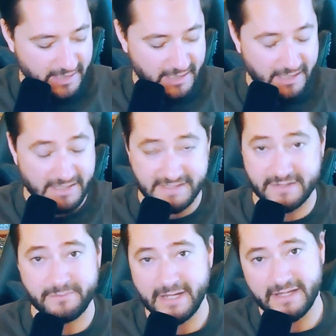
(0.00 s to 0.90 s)
Because it
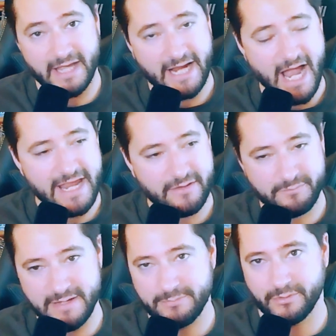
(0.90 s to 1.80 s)
had been like, I give
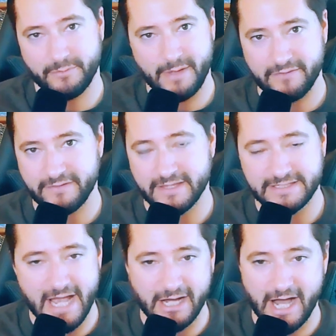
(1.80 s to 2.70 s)
people the benefit of the
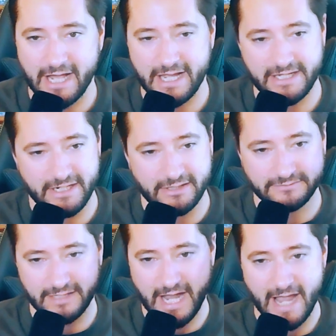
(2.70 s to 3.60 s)
doubt.
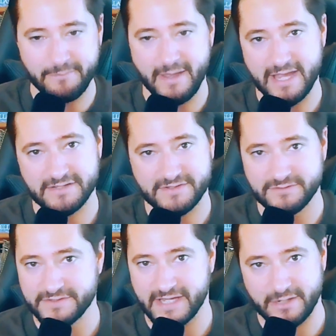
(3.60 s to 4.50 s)
I pay as
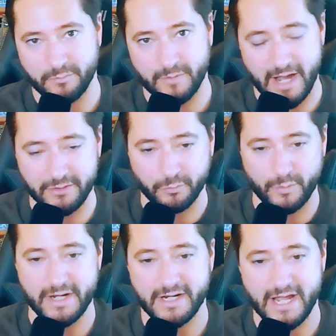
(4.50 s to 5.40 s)
soon as I either
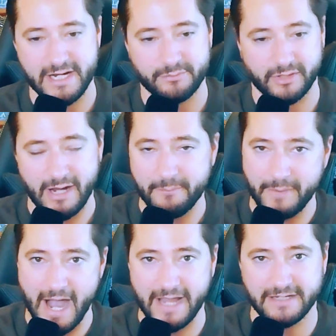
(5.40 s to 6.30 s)
win an item or I
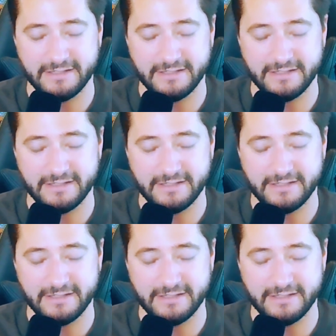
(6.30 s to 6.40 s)
buy it.